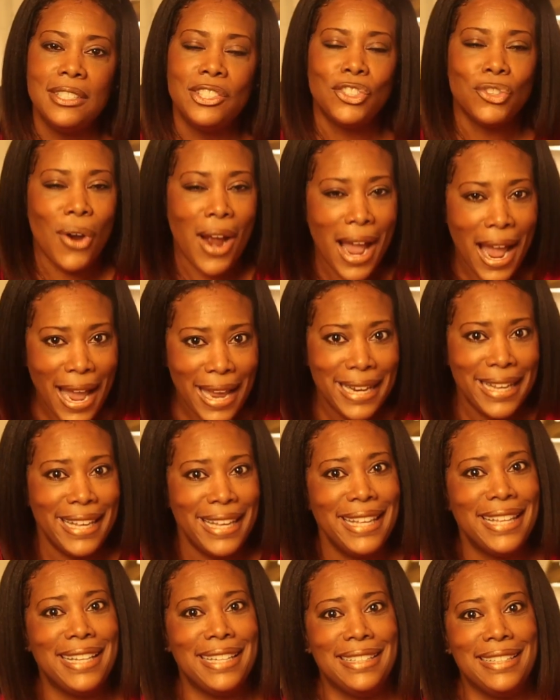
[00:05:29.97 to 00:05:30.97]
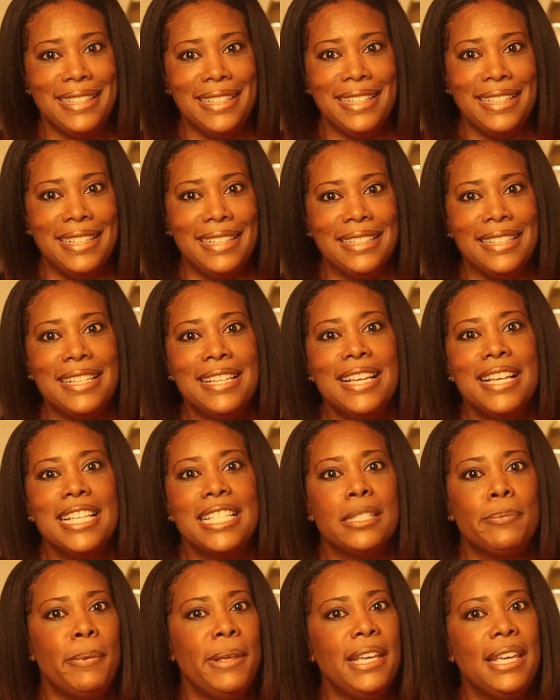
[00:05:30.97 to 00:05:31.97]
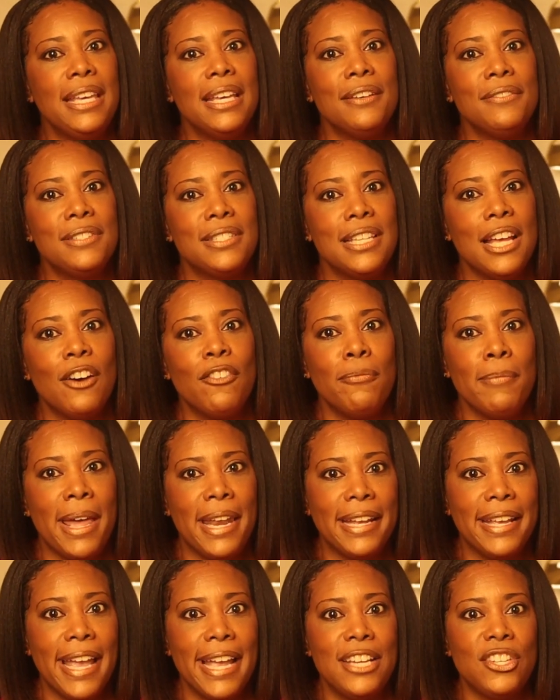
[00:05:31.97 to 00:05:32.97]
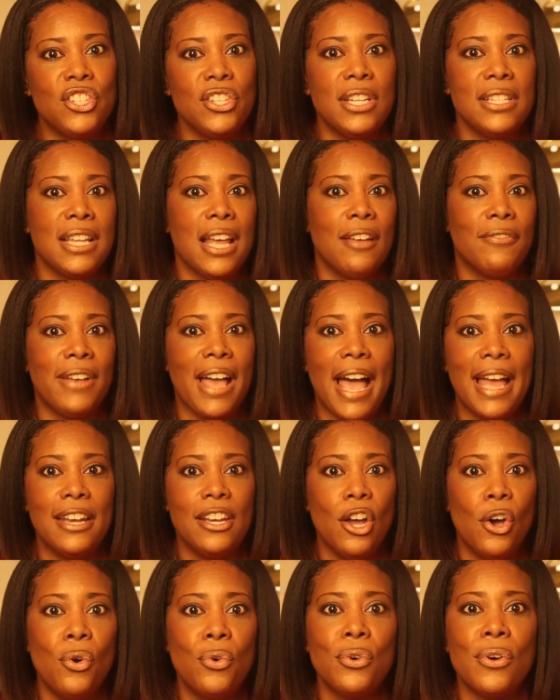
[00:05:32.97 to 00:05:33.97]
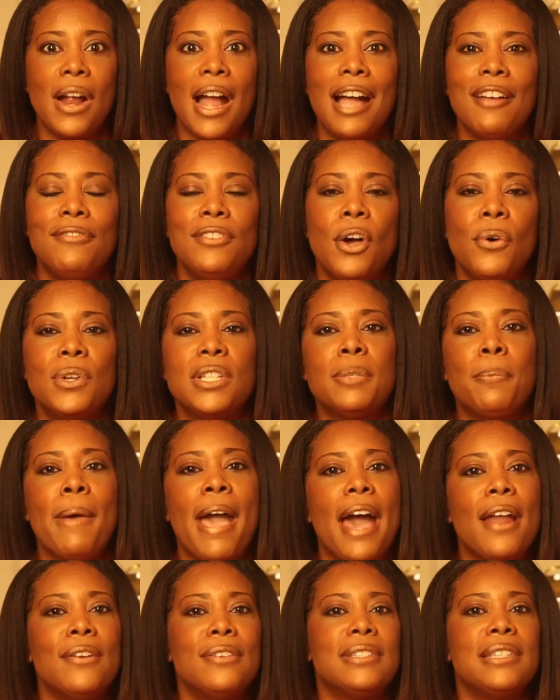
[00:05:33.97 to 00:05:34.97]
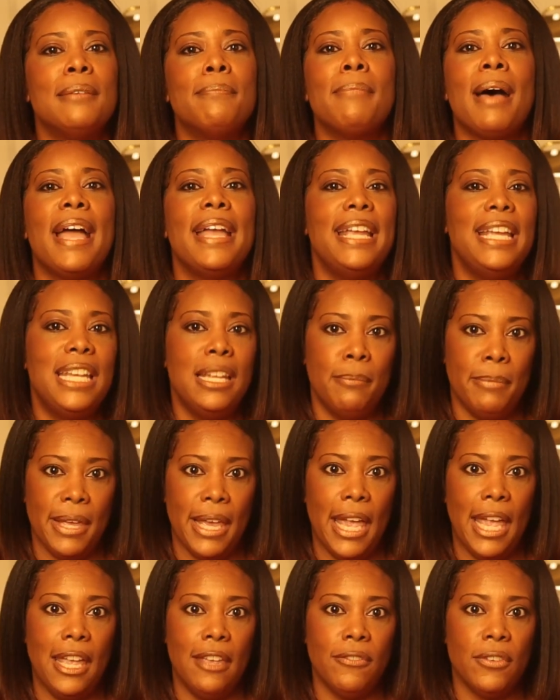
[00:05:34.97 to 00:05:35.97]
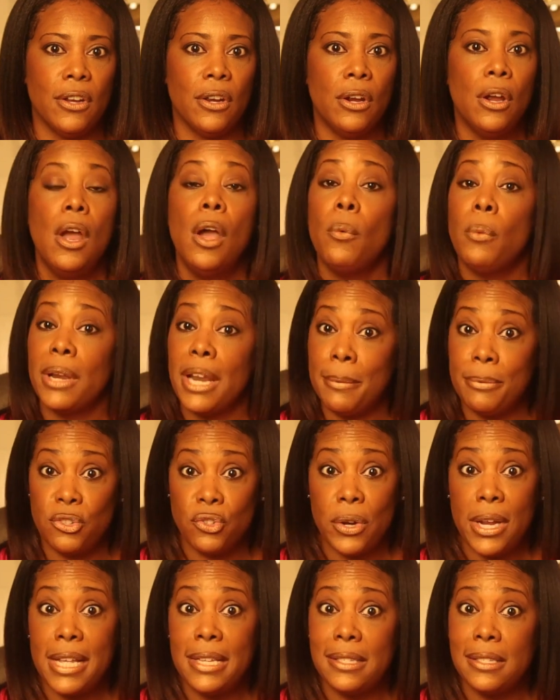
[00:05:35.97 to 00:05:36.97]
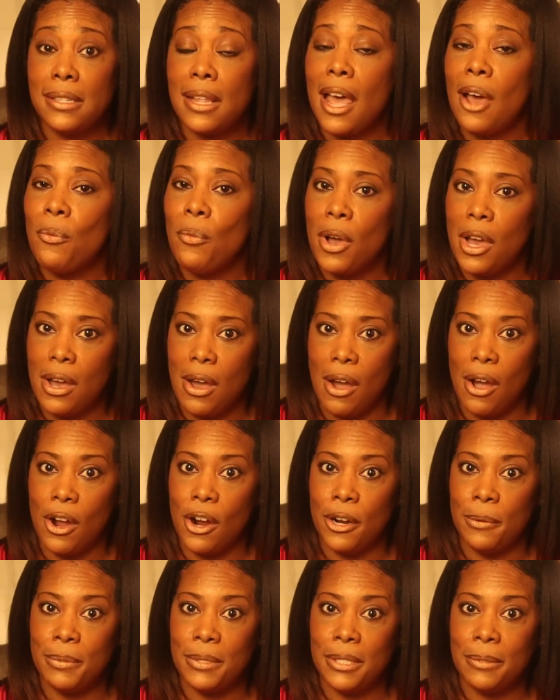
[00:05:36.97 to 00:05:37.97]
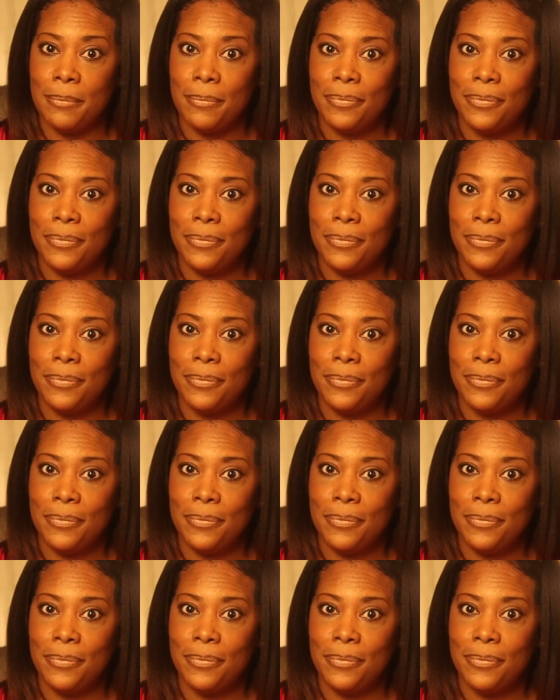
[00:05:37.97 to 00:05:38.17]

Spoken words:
Try to eat clean. Speaking of self-medication, as I've gotten older, I've noticed patterns in my eating behavior. When I'm stressed, I want carbs.